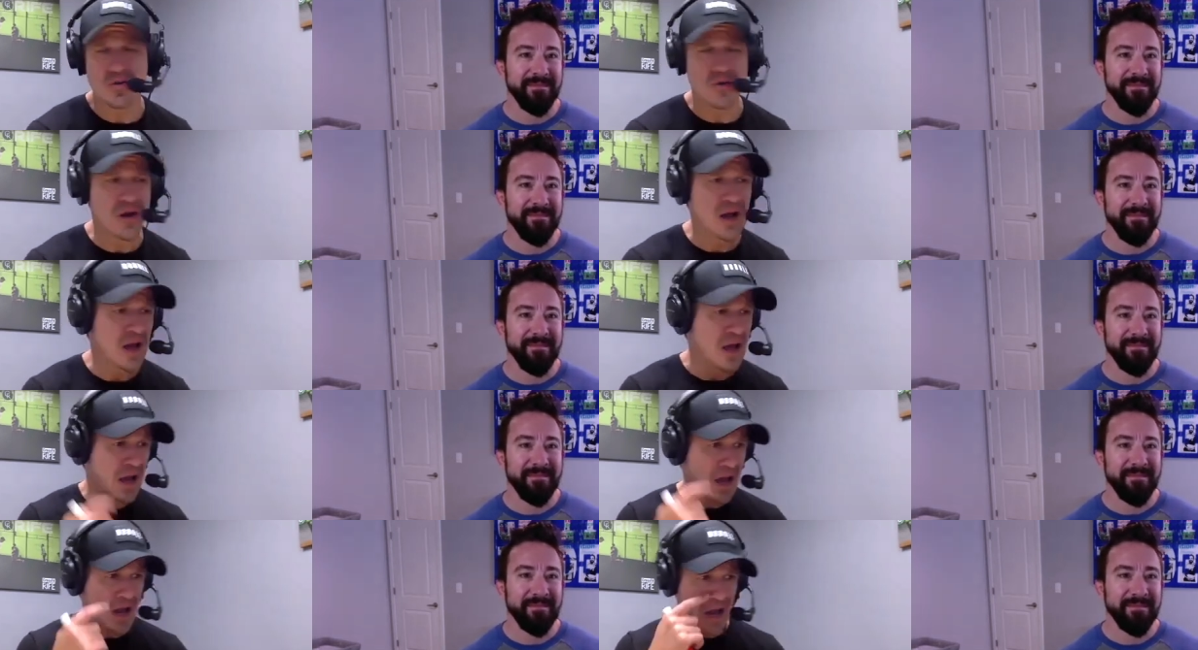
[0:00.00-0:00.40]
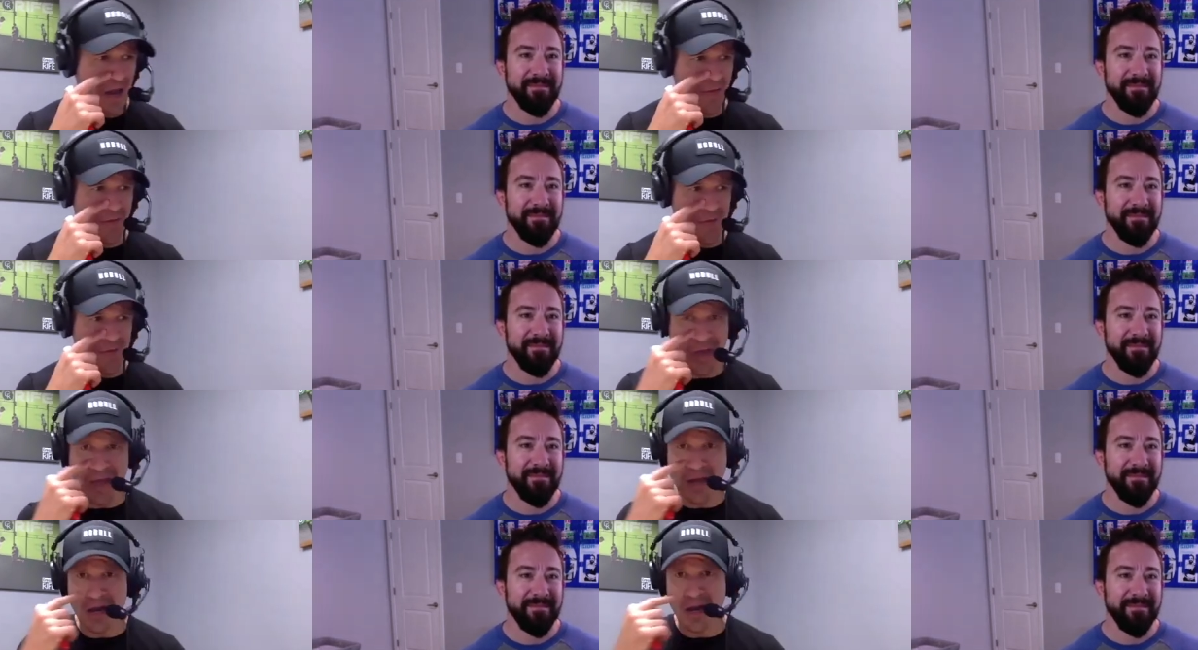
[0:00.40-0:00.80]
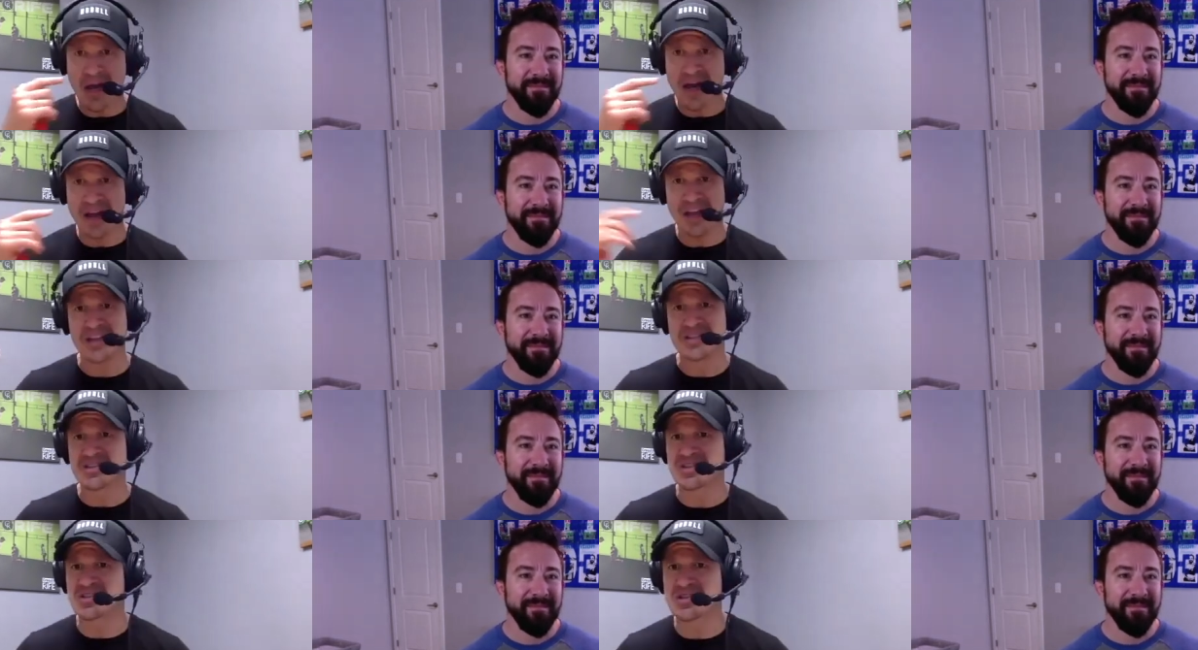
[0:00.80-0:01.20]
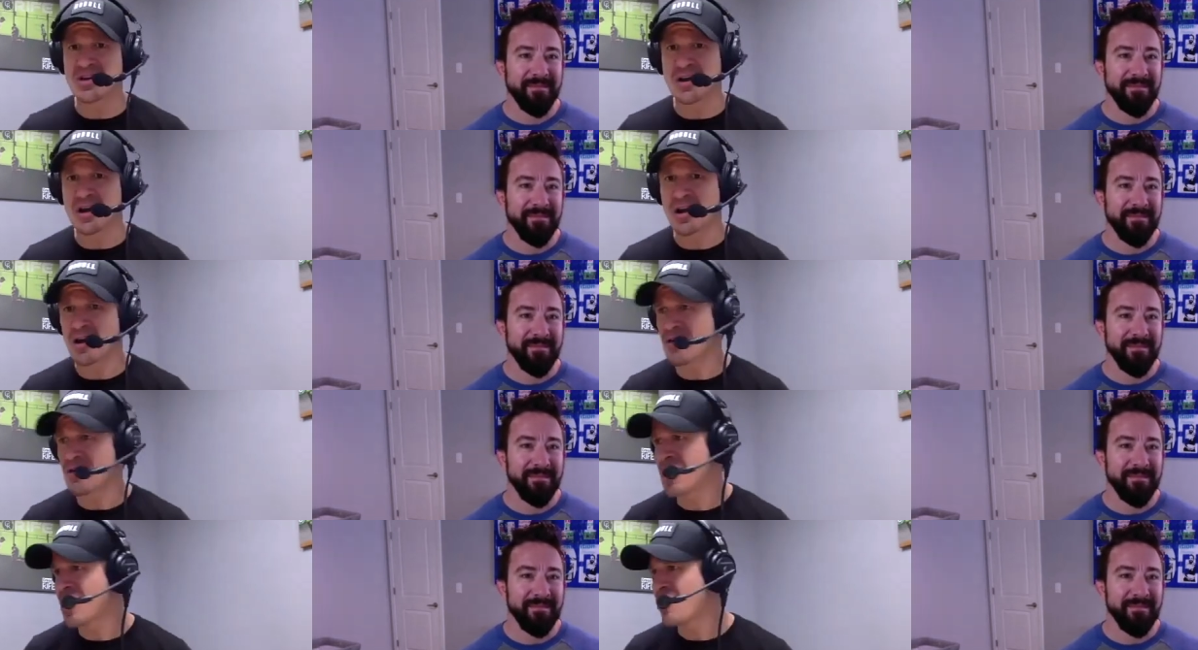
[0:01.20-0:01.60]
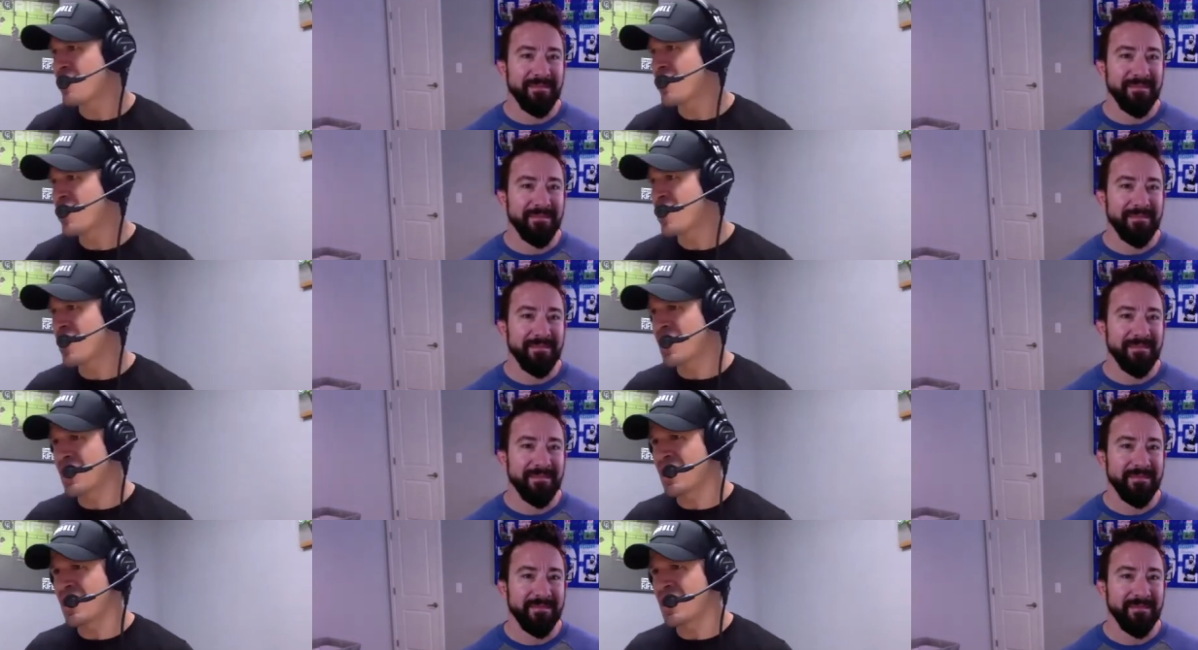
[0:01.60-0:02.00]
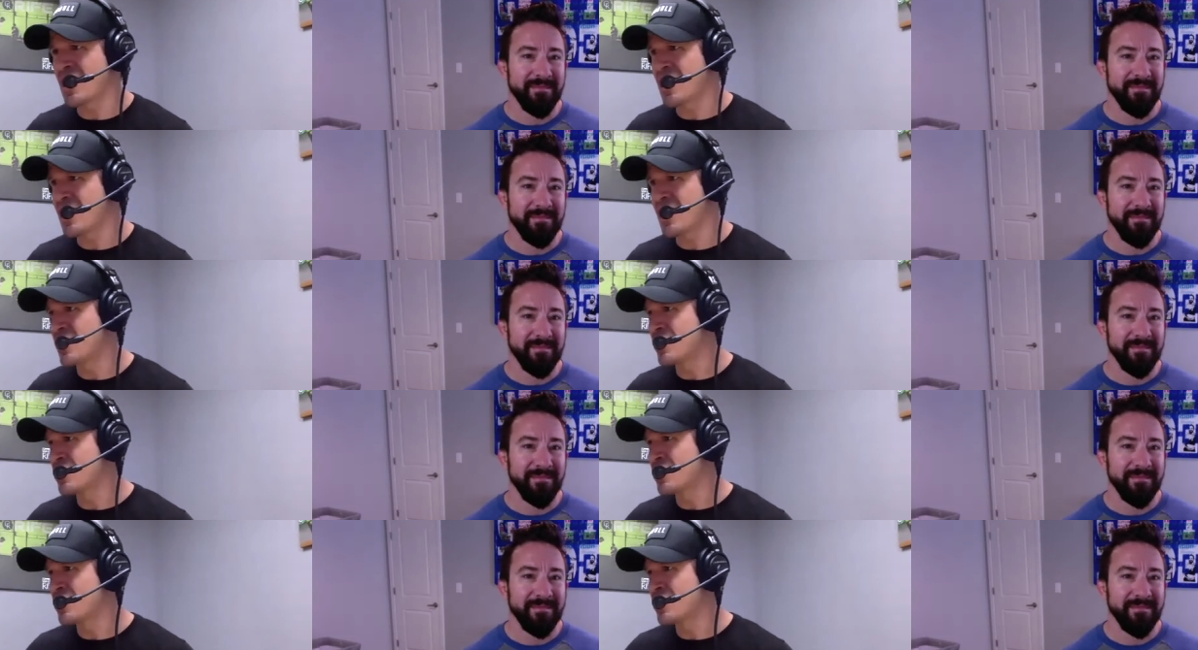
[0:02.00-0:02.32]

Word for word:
Speaker 1: And then I get to turn around and,